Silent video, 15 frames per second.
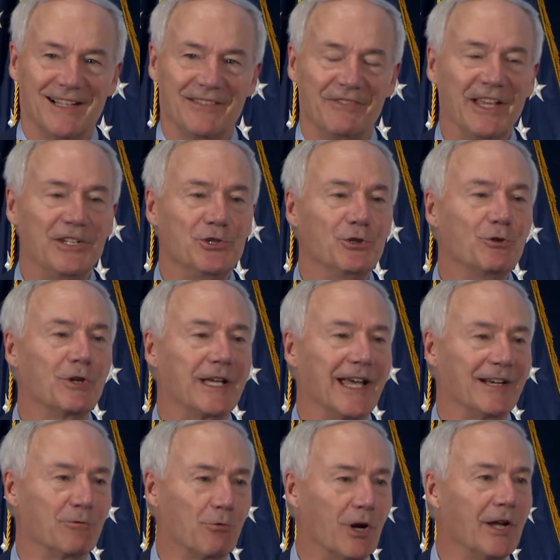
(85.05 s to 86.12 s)
then you
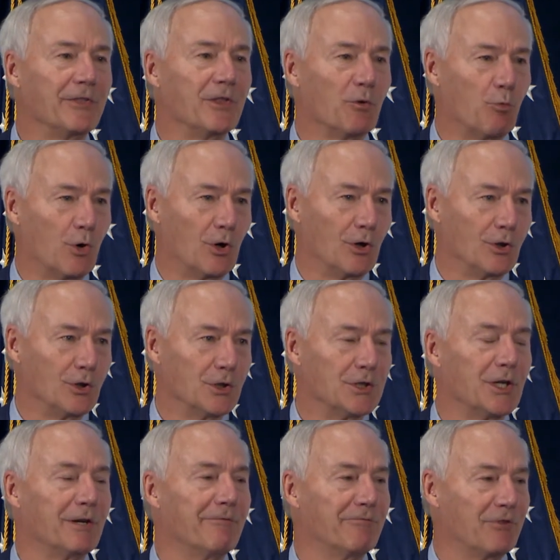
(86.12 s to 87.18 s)
can run the world
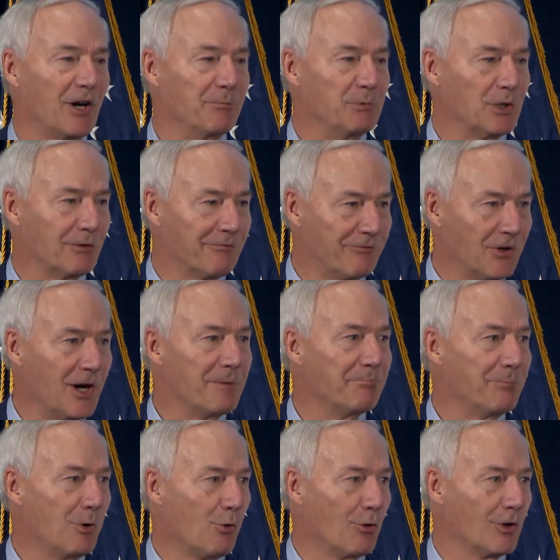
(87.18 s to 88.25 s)
from your front
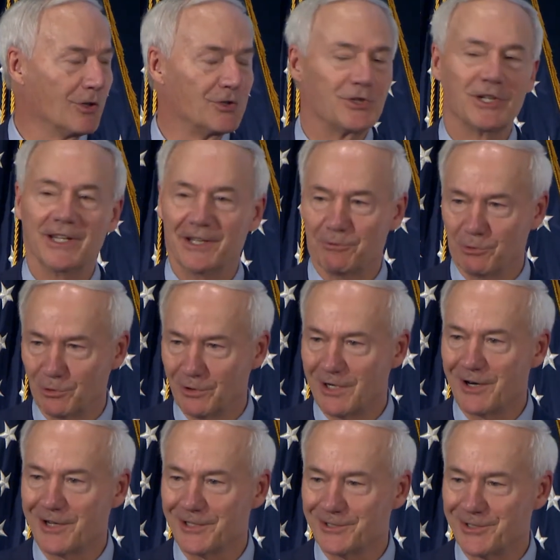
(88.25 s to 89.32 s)
porch in rural
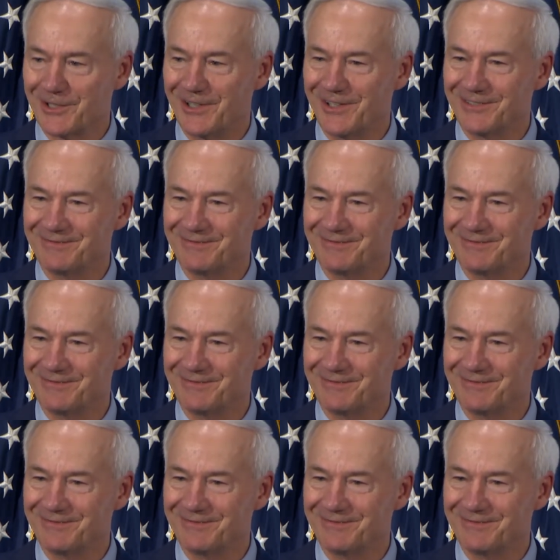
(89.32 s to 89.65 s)
Arkansas.